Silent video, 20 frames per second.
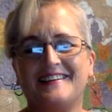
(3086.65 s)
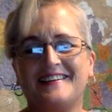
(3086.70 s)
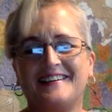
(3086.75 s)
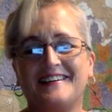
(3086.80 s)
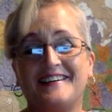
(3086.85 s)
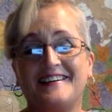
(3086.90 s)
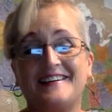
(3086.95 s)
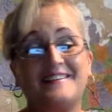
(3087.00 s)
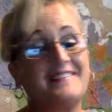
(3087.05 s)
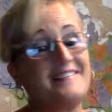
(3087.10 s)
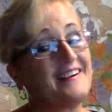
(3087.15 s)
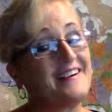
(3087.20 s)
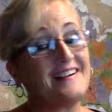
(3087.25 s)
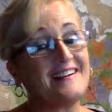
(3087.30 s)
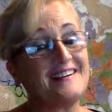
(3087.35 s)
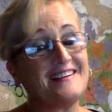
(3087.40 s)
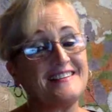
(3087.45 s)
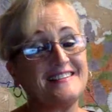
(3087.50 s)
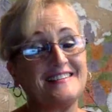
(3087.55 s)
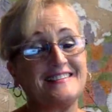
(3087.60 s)
It
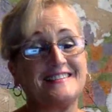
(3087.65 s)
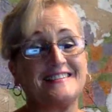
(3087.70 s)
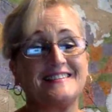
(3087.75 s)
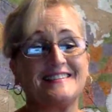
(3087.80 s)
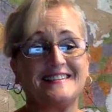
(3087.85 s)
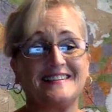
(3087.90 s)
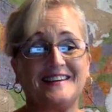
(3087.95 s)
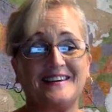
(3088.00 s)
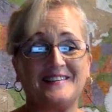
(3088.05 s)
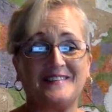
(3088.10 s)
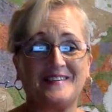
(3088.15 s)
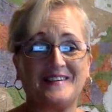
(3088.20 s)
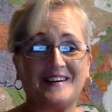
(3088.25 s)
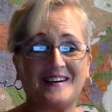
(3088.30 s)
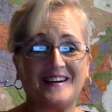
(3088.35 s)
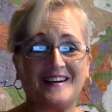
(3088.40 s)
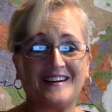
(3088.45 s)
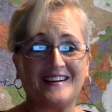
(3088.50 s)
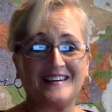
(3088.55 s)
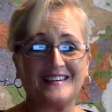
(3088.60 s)
works. It
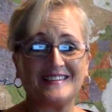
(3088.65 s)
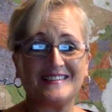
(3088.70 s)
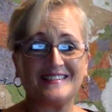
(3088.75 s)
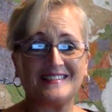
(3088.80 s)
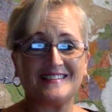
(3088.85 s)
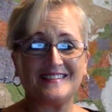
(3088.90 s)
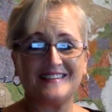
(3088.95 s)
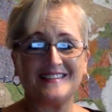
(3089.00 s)
works.